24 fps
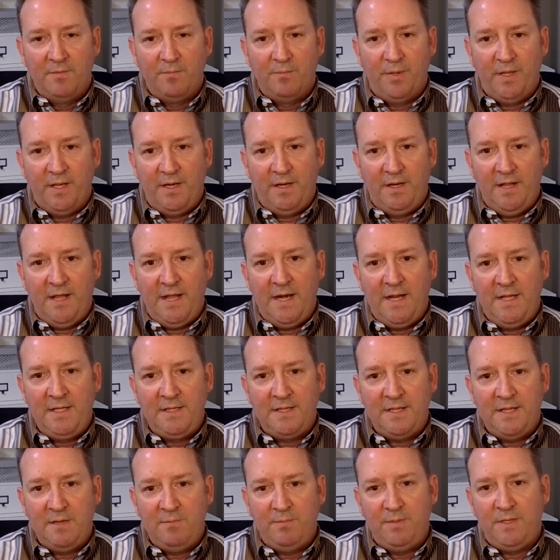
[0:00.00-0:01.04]
But
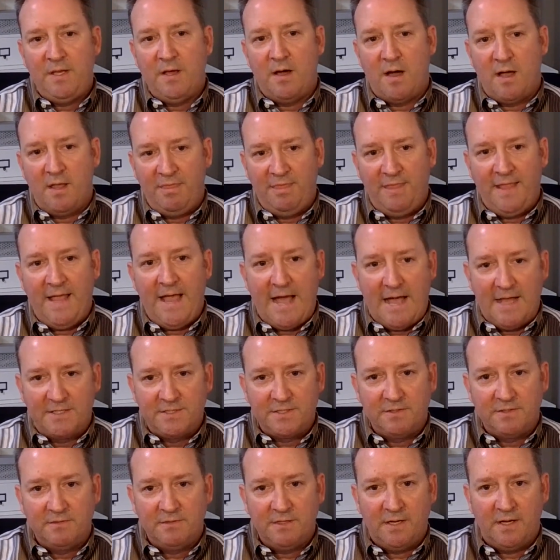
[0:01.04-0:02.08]
anything beyond
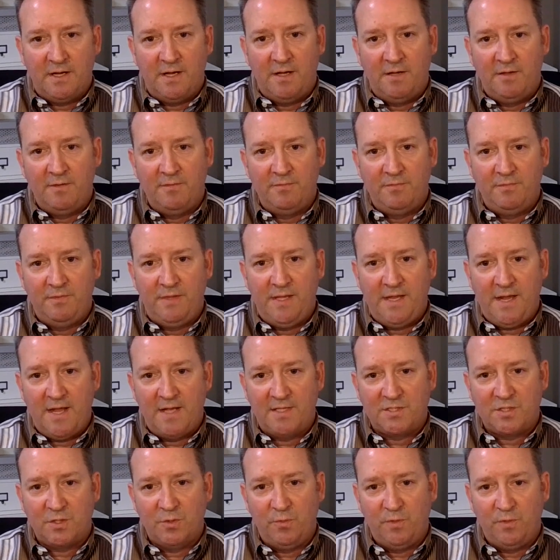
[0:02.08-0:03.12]
that, the
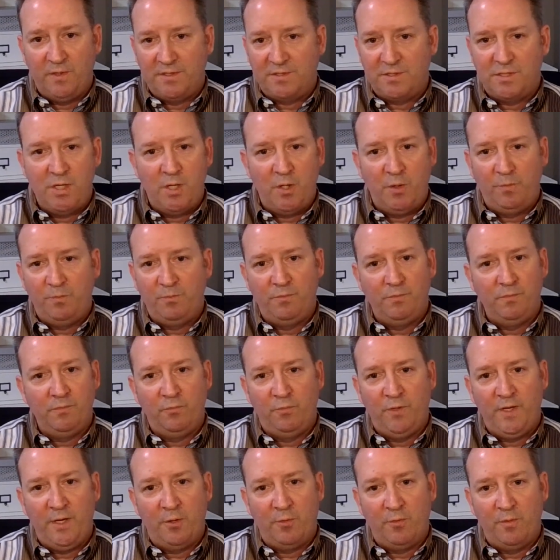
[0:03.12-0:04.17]
answer was nope.
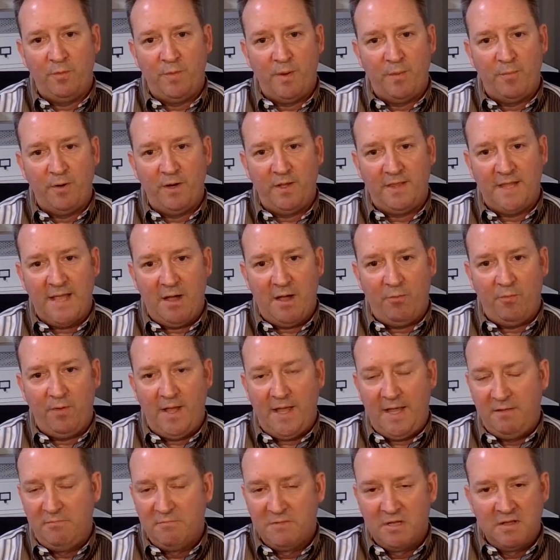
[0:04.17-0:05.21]
We don't remember it that
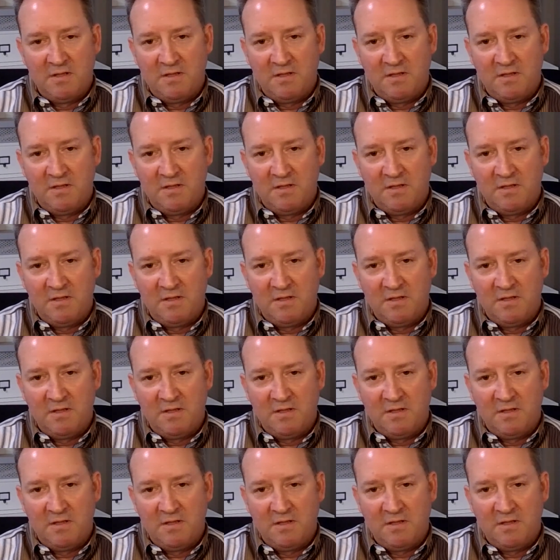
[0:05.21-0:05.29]
way.